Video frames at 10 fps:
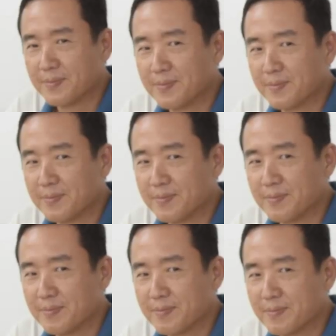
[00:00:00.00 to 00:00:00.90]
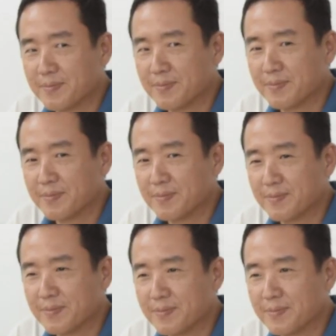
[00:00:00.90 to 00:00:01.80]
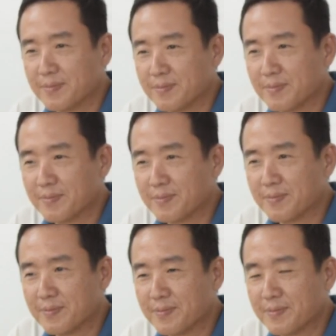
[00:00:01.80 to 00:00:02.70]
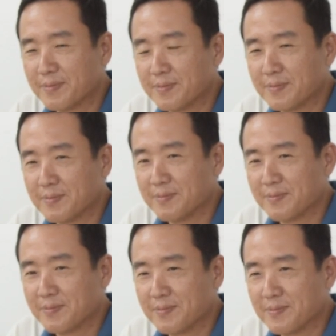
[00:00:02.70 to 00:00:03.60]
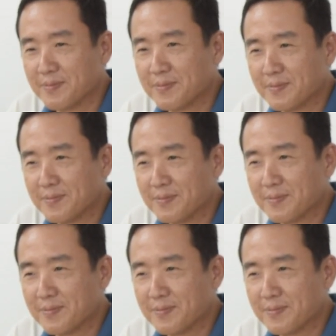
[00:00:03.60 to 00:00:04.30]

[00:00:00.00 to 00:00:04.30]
The person shown says nothing.